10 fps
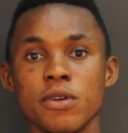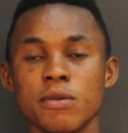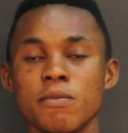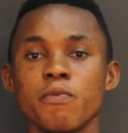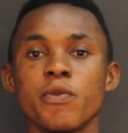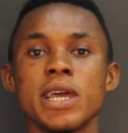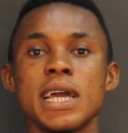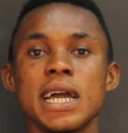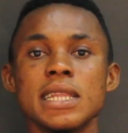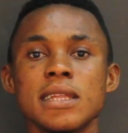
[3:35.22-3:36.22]
for you.
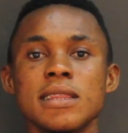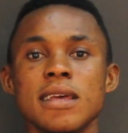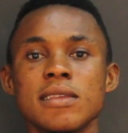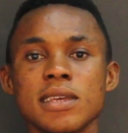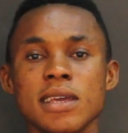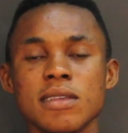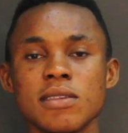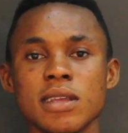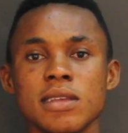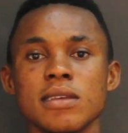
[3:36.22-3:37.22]
And then the
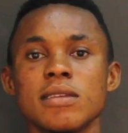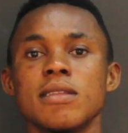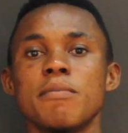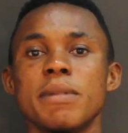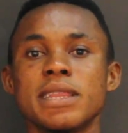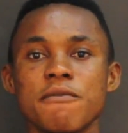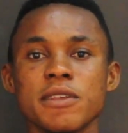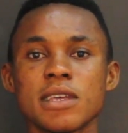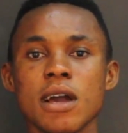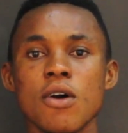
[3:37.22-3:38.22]
second stage is the
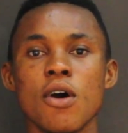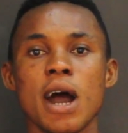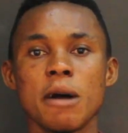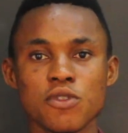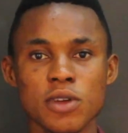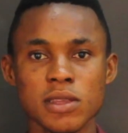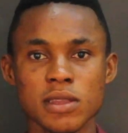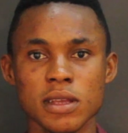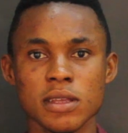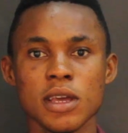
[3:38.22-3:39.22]
metaphysical or
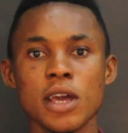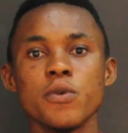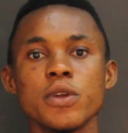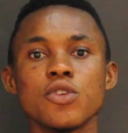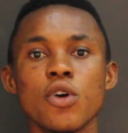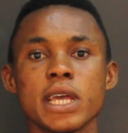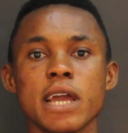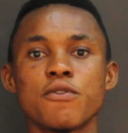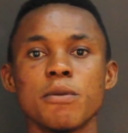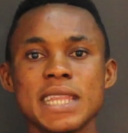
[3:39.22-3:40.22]
abstract stage, which
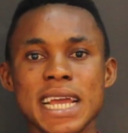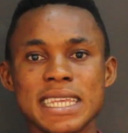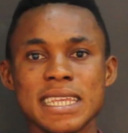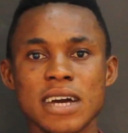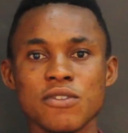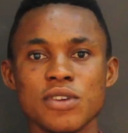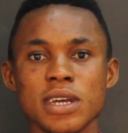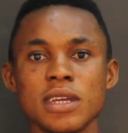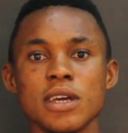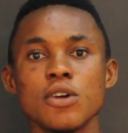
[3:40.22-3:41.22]
occurred from
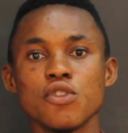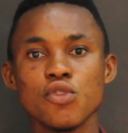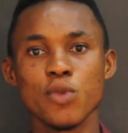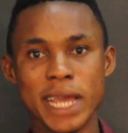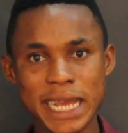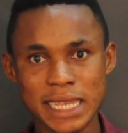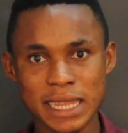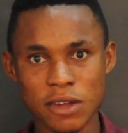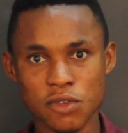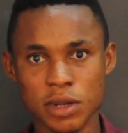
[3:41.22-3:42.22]
1300 to
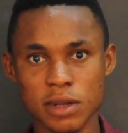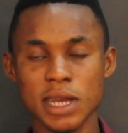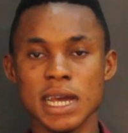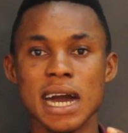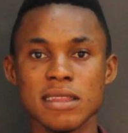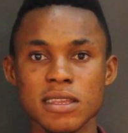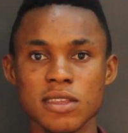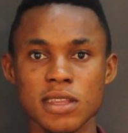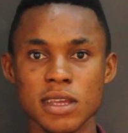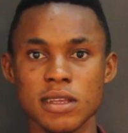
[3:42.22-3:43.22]
1800. At
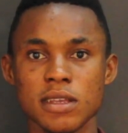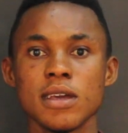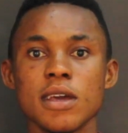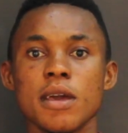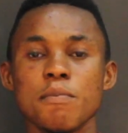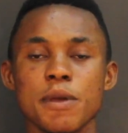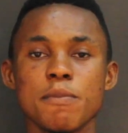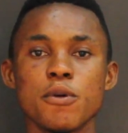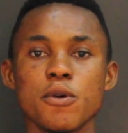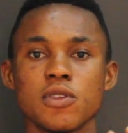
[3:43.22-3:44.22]
this stage,
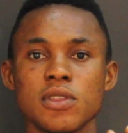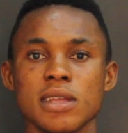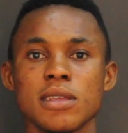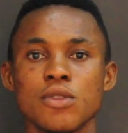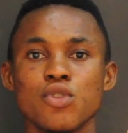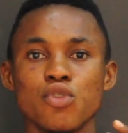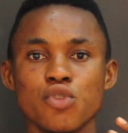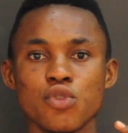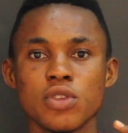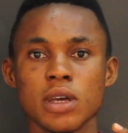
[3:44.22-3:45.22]
people started to
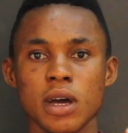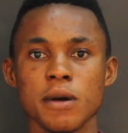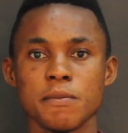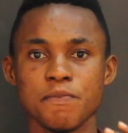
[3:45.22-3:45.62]
use